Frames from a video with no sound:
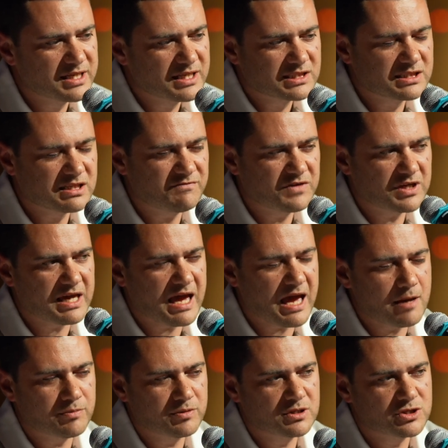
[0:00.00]
something
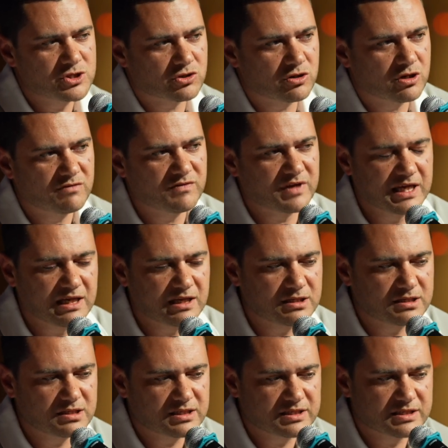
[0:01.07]
happened during the
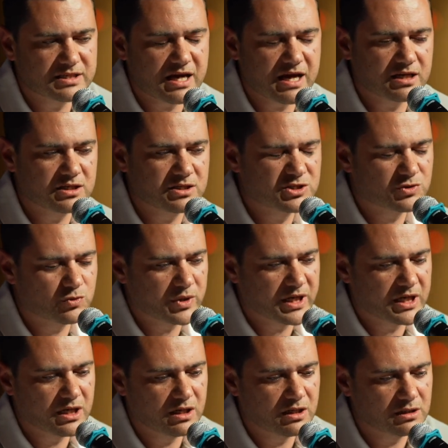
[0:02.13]
editing stage
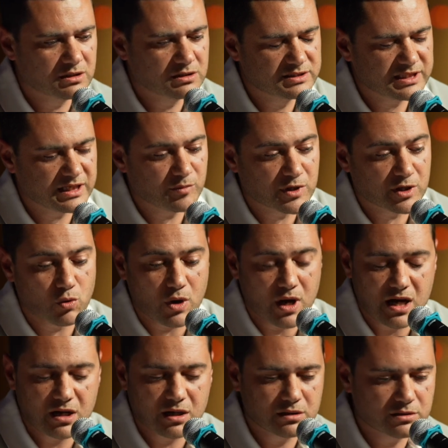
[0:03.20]
where Te
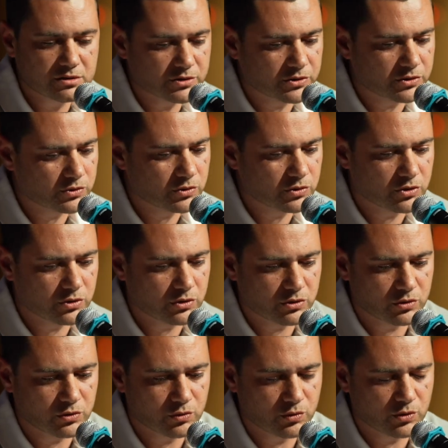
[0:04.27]
Kwan,
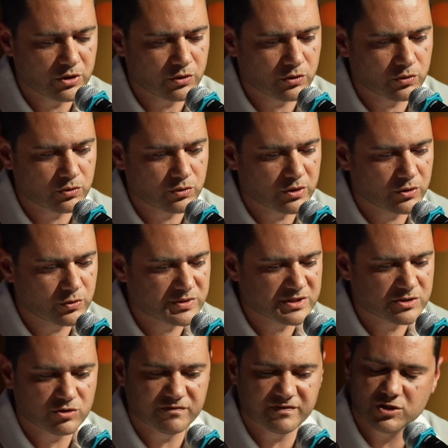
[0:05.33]
who was
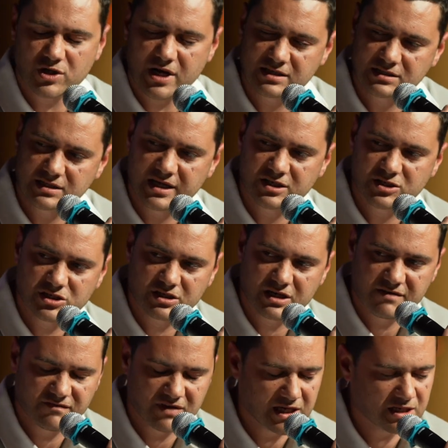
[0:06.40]
doing the translation
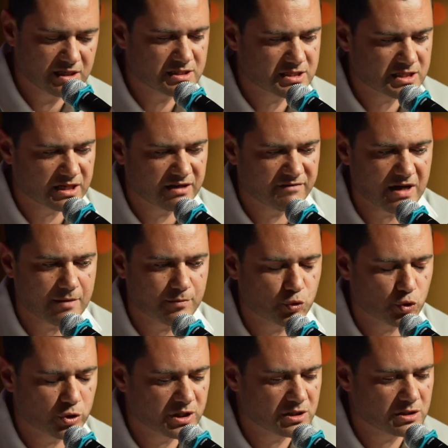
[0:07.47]
and the editing at that
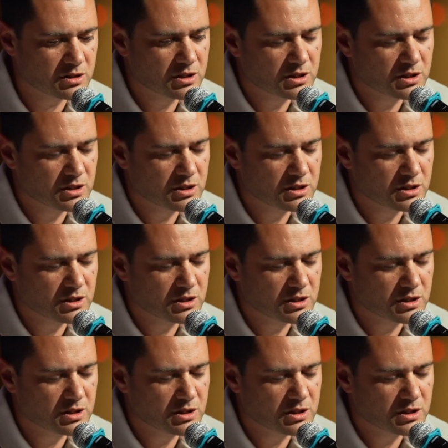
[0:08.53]
point,